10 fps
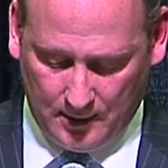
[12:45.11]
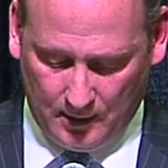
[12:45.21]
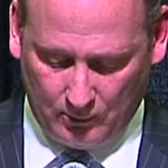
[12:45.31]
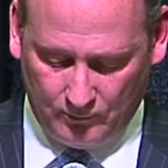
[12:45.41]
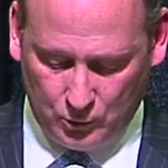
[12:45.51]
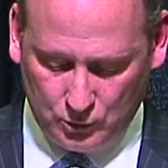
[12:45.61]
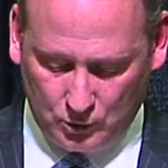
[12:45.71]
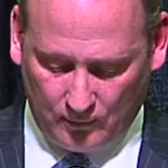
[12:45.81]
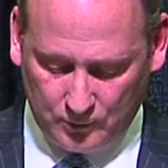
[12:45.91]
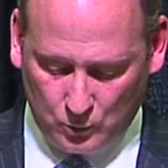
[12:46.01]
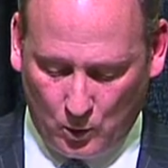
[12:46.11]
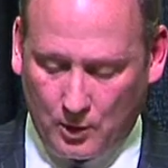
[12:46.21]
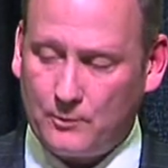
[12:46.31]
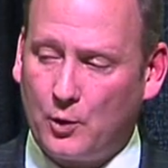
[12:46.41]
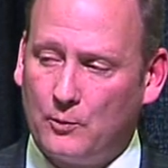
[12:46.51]
and review surface water
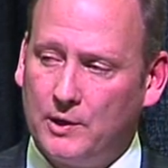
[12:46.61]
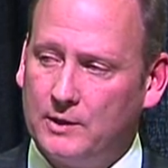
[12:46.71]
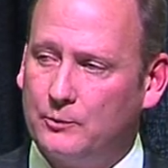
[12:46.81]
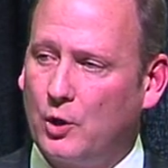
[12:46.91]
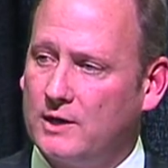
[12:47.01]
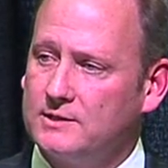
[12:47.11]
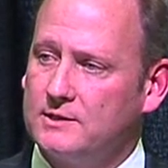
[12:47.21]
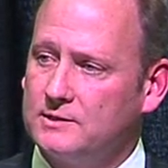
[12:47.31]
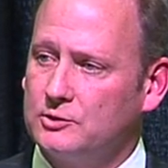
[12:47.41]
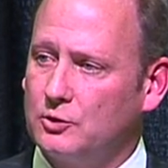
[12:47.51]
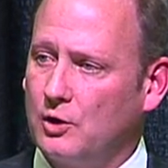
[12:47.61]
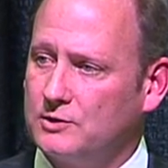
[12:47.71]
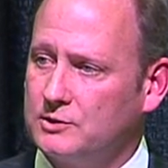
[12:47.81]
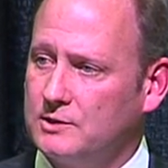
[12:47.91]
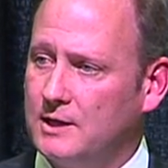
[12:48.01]
permitting processes
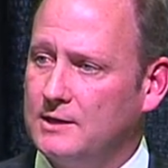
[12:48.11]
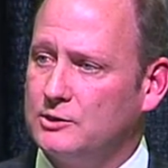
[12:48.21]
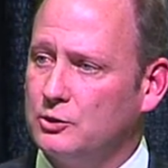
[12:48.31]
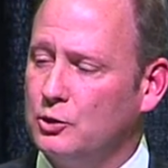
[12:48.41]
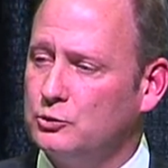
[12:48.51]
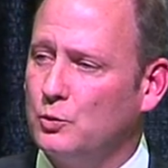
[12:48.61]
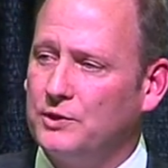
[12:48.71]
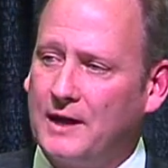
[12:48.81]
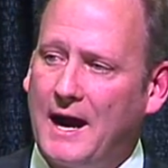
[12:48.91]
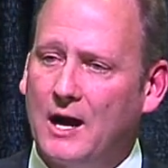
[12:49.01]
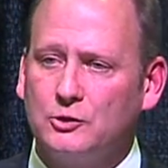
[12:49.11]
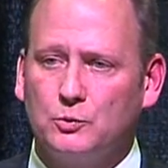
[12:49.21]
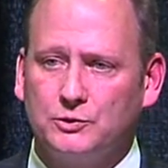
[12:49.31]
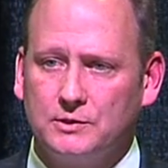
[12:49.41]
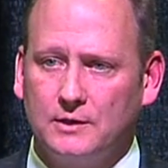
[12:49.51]
across the state. So those are what the House
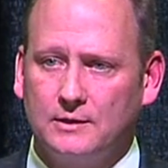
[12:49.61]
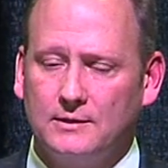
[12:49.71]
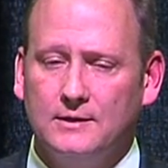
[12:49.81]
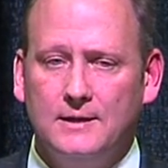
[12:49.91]
will study.